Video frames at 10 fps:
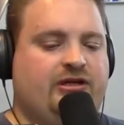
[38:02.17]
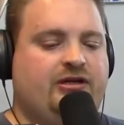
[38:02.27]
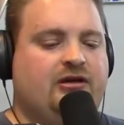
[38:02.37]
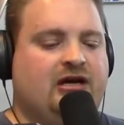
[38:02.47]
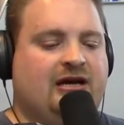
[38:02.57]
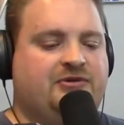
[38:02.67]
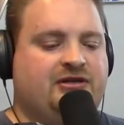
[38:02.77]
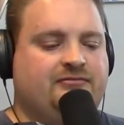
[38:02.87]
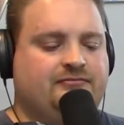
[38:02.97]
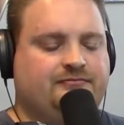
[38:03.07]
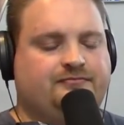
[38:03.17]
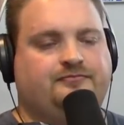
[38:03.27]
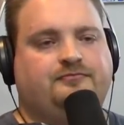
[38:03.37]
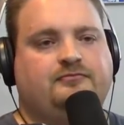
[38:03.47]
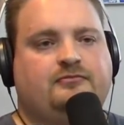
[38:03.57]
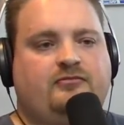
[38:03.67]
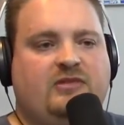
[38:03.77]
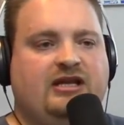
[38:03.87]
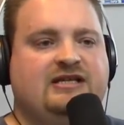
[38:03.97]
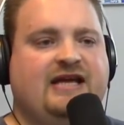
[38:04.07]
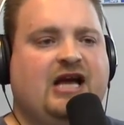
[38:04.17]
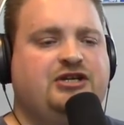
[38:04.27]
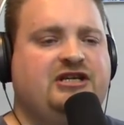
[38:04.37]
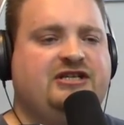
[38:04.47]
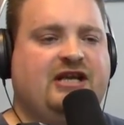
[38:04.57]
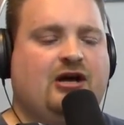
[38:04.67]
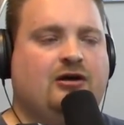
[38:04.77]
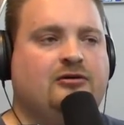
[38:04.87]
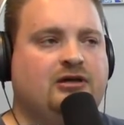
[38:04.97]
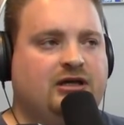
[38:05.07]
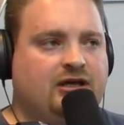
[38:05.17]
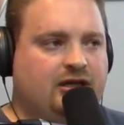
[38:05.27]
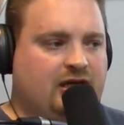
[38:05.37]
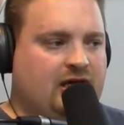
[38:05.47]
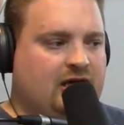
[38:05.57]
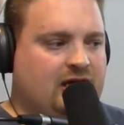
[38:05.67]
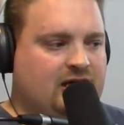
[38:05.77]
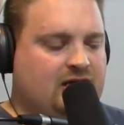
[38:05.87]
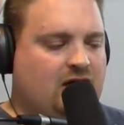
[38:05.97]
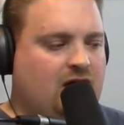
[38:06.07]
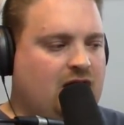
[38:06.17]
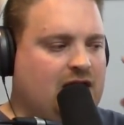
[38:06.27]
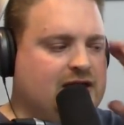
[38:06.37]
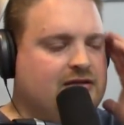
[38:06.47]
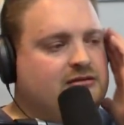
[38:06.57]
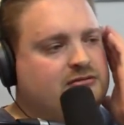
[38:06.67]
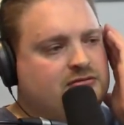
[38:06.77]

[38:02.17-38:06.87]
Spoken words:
good option is they actually sell concave